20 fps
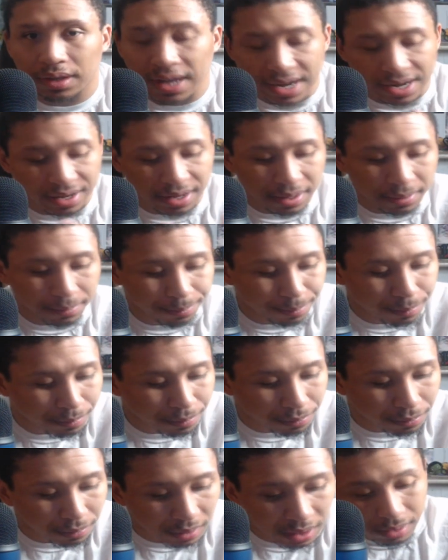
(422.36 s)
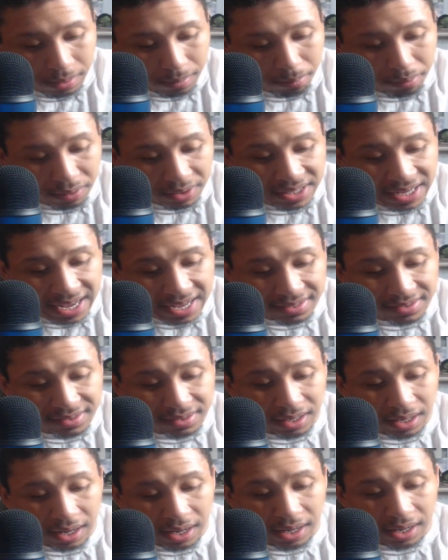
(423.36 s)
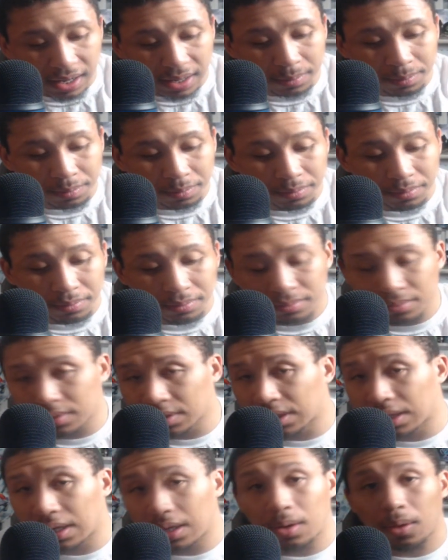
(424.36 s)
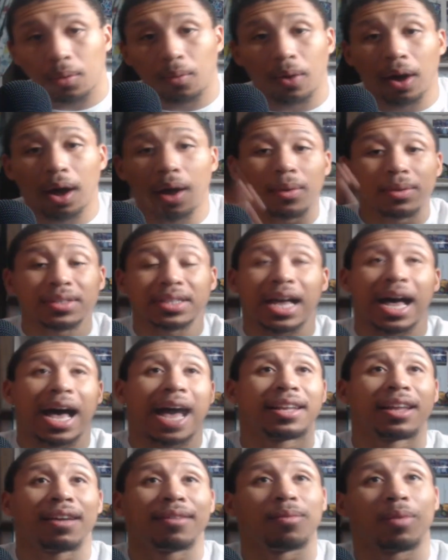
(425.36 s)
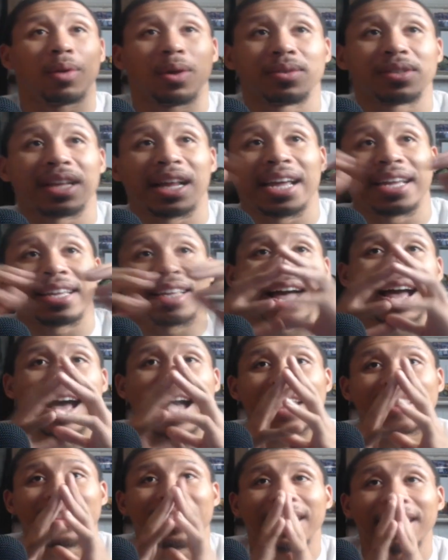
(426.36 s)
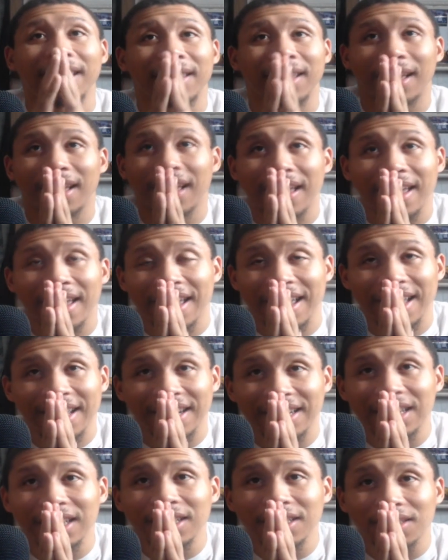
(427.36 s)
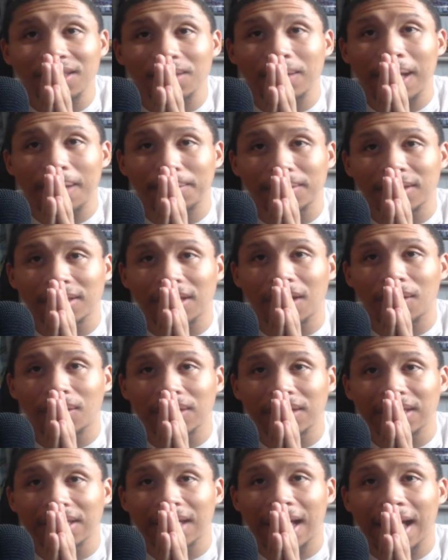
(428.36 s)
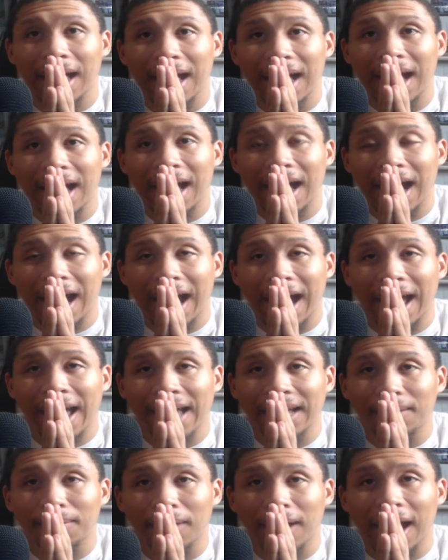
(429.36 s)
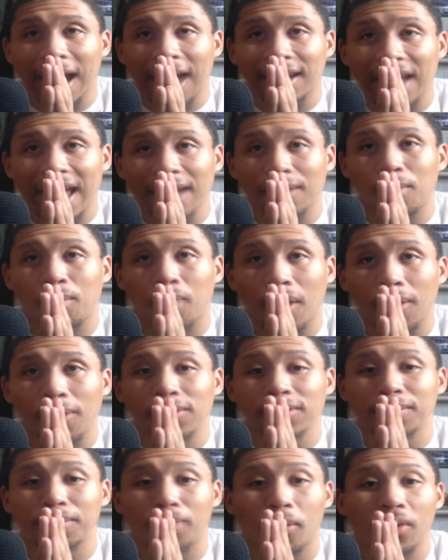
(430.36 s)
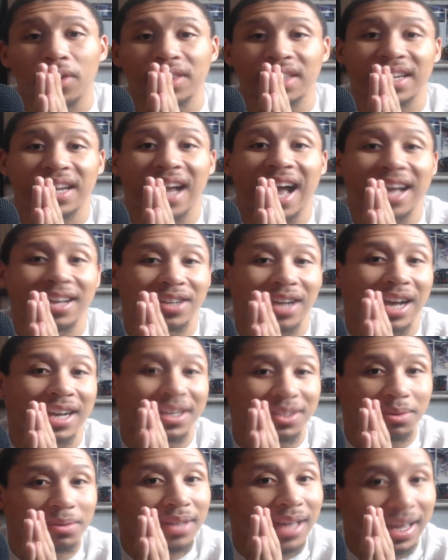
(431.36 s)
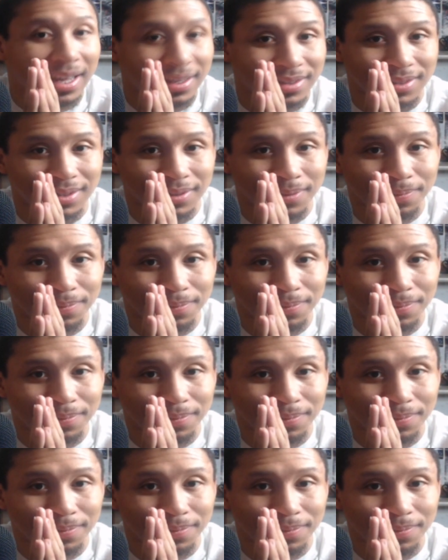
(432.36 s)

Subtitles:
idiot. But yes, Woz, I love Woz. I think in these two episodes, I like Woz more than I do Gates.